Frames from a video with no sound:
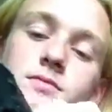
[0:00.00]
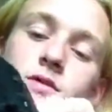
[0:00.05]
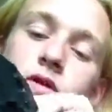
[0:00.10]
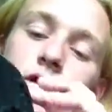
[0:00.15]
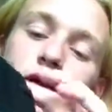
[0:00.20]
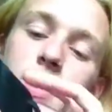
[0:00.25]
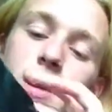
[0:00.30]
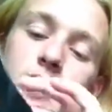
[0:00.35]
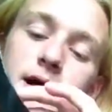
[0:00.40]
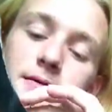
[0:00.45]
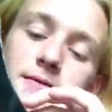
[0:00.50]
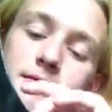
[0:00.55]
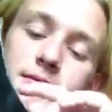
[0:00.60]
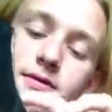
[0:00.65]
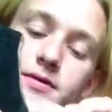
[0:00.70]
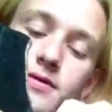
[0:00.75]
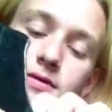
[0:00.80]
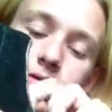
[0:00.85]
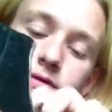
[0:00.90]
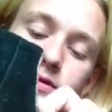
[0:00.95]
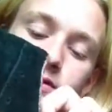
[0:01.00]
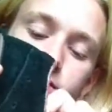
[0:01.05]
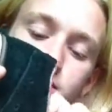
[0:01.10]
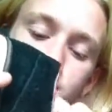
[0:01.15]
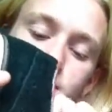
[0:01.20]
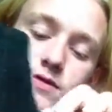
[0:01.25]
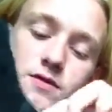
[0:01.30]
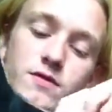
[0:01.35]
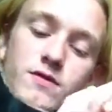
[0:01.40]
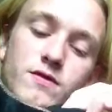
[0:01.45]
Forgot
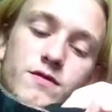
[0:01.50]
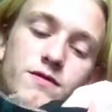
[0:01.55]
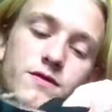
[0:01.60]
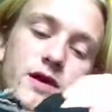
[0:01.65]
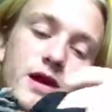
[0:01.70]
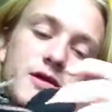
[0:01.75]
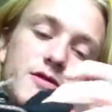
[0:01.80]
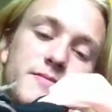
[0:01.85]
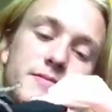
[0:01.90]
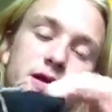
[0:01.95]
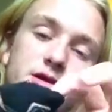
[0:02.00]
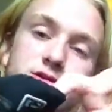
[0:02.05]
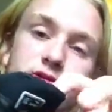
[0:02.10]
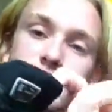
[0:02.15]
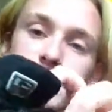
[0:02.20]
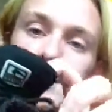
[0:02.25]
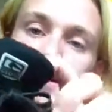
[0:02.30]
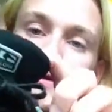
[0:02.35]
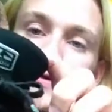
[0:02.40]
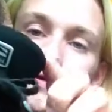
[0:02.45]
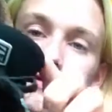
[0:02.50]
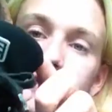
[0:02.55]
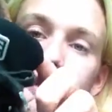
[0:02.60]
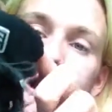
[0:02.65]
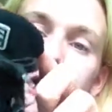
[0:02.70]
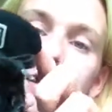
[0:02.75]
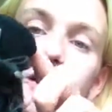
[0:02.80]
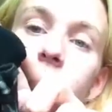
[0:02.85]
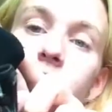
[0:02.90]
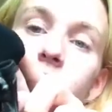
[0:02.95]
to mention this, you
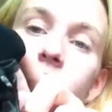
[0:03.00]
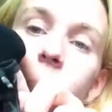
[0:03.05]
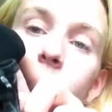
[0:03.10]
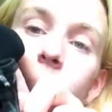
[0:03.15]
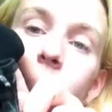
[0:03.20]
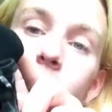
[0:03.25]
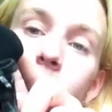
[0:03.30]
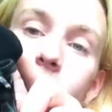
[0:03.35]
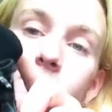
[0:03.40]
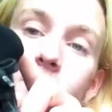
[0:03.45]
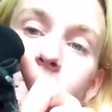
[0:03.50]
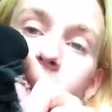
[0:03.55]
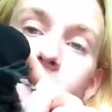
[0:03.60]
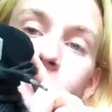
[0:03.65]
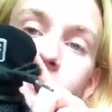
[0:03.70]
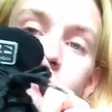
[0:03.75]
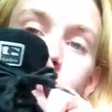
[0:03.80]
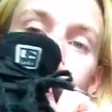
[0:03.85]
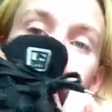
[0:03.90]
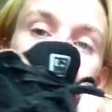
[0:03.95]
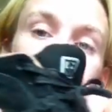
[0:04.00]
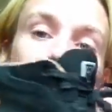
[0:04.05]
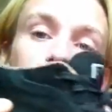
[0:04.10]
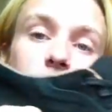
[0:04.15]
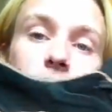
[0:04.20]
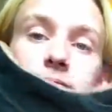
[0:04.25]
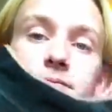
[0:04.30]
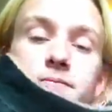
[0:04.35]
got Globe right there on the tongue.